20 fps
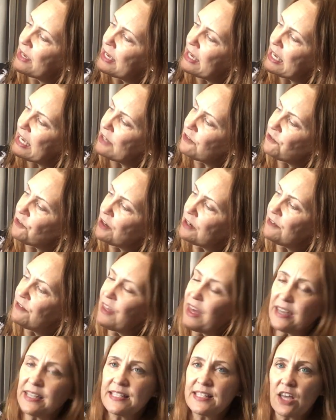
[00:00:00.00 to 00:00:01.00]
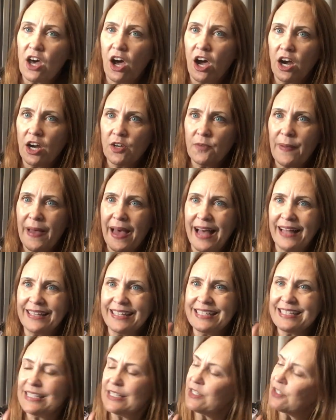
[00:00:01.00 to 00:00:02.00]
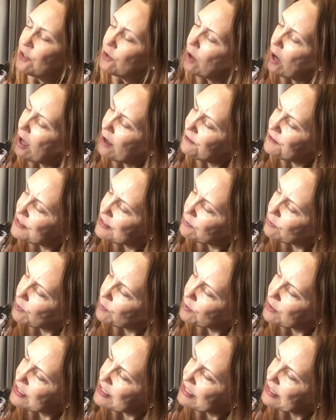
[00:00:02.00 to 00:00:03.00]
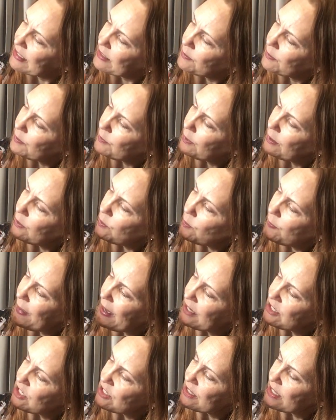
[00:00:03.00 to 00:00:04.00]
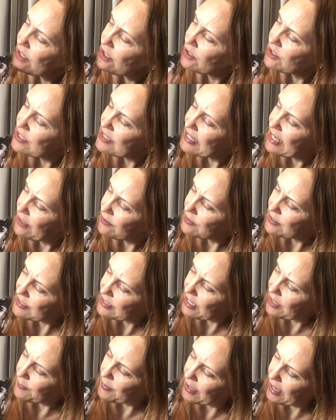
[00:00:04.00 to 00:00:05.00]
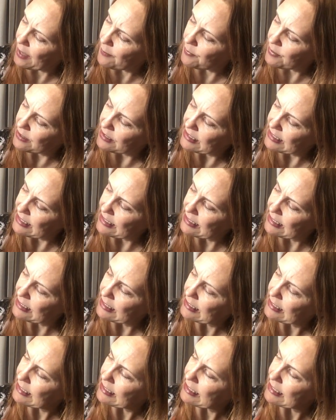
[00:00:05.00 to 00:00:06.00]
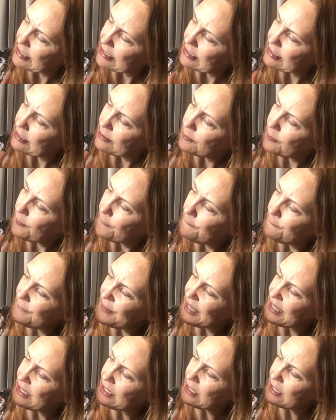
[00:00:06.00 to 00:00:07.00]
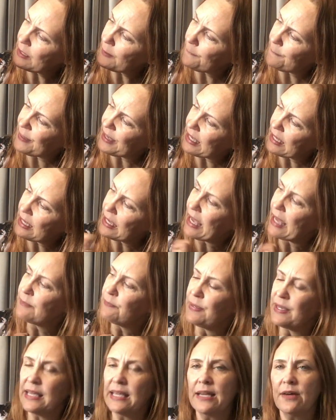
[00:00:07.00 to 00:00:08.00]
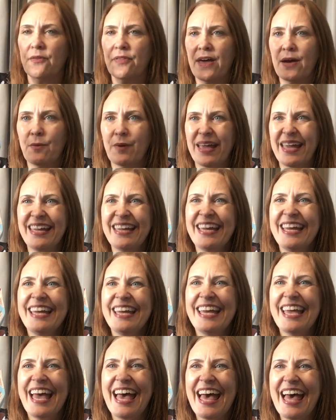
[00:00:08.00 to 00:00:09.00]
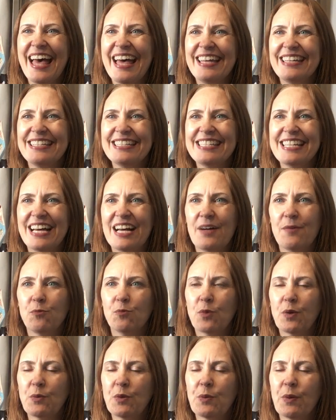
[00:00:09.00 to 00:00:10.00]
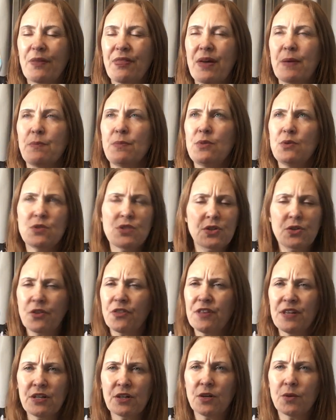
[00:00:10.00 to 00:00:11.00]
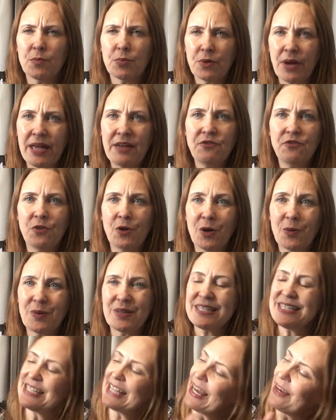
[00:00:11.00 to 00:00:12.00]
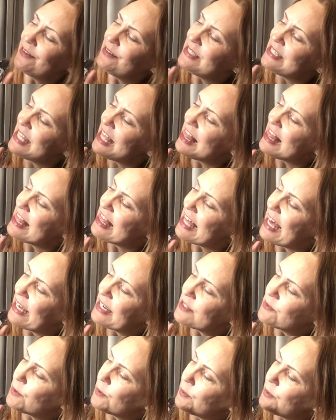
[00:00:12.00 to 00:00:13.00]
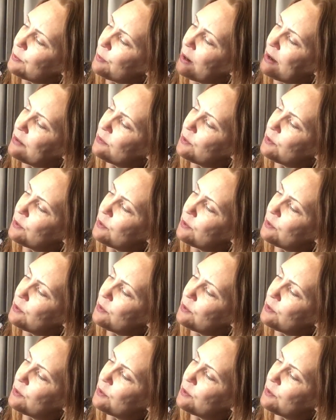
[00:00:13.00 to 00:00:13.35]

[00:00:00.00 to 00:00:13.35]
In front of that is the hard palate, and so often when we're singing, we want to imagine that our sound is coming up, bing, bing, and pinging out that way. And when we want that musical theater, bright, forward sound, that is what we want.